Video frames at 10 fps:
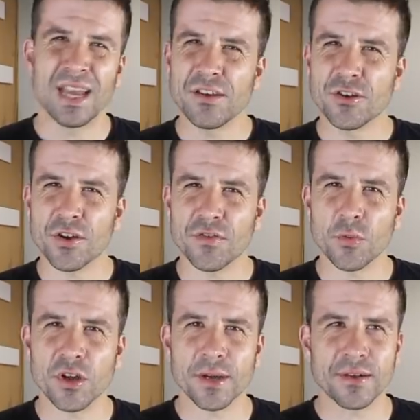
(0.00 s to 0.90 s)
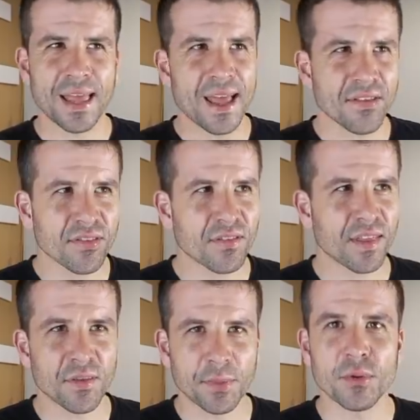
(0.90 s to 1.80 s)
And you don't have to worry about gas,
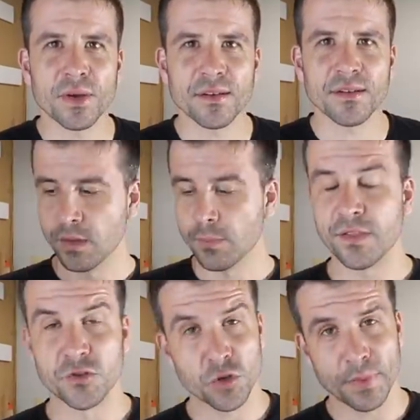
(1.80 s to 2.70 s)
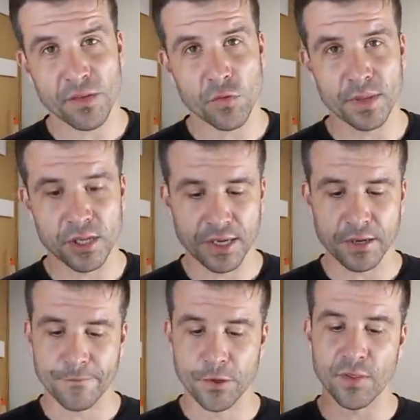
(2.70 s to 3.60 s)
that's a big one. But the drawbacks would be you need
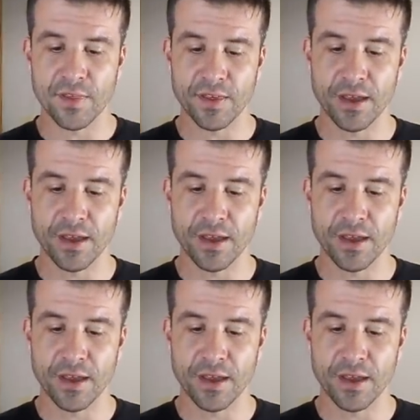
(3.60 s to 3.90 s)
to fill this thing